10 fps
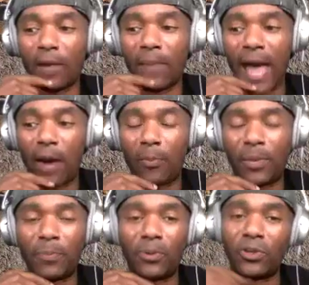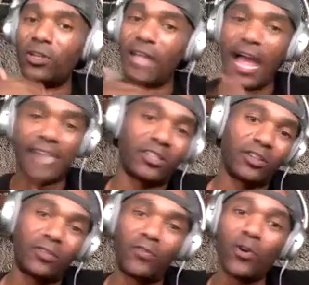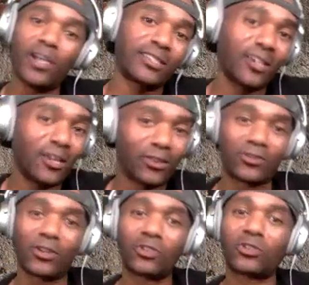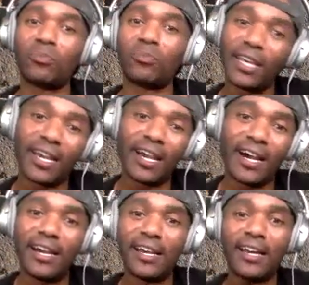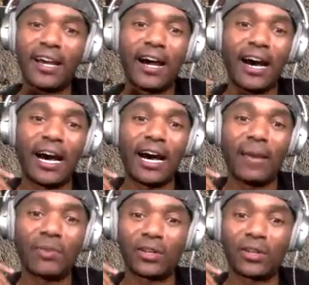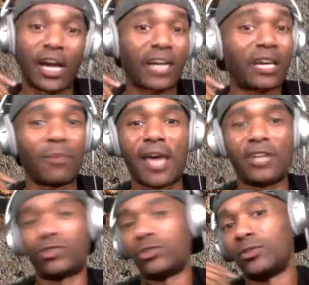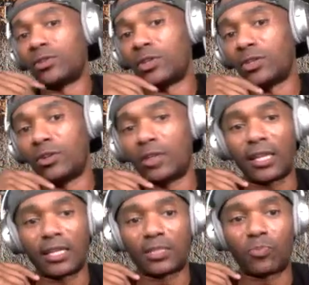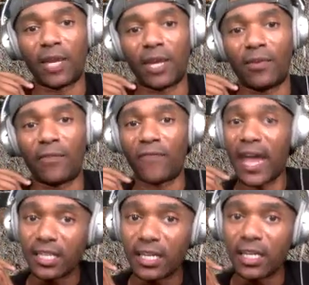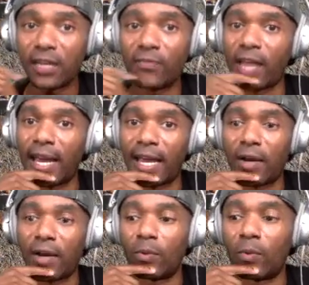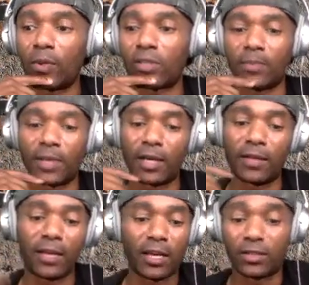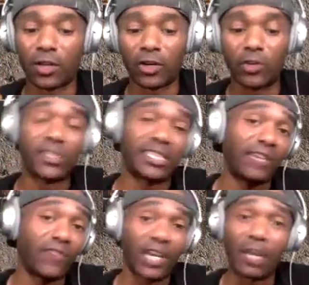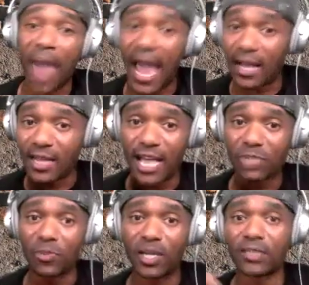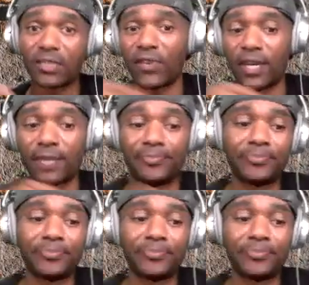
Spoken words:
about people utilizing their voice through social media, talking about issues? Do you think it's been effective? Like, what are are you receiving any backlash because of it?